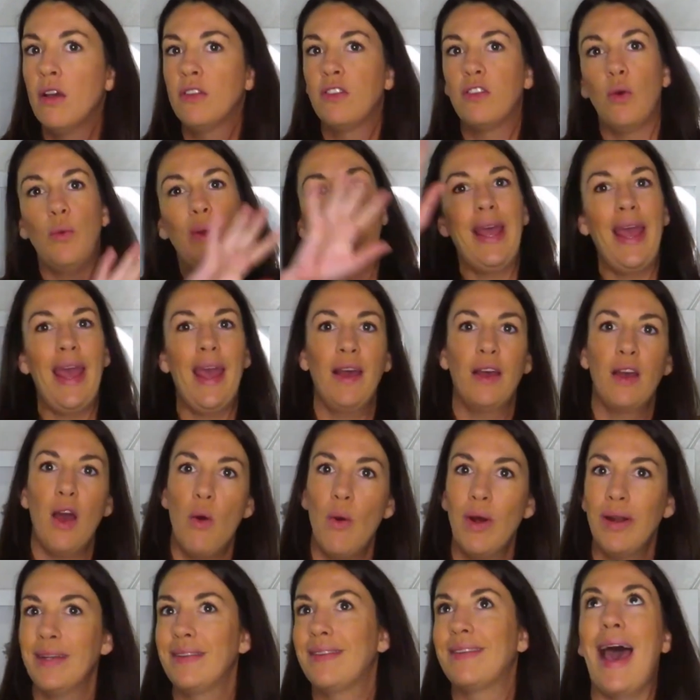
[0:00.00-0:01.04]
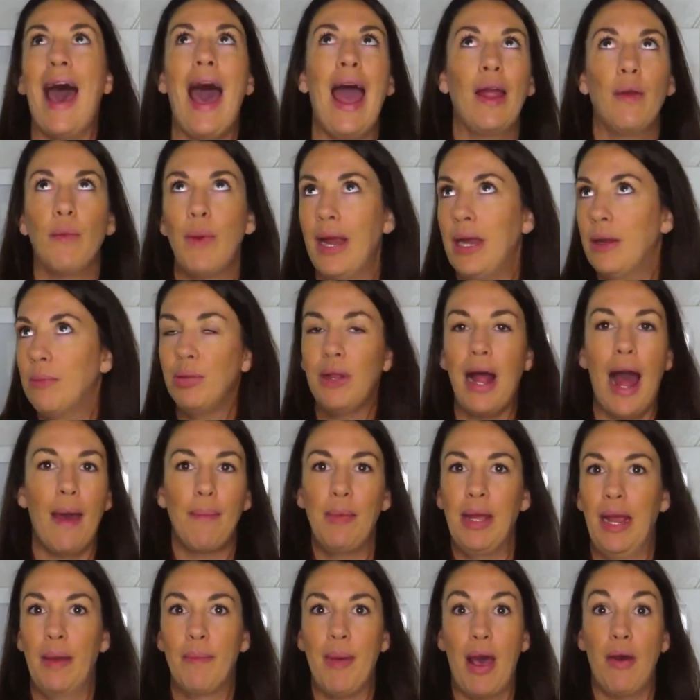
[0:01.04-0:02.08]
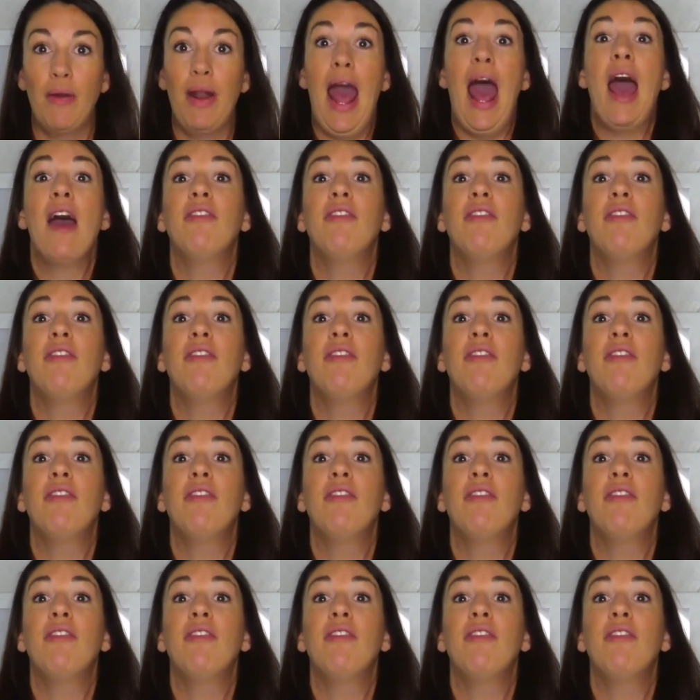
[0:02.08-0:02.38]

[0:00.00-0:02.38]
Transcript: So we can't go on a tirade blabbing about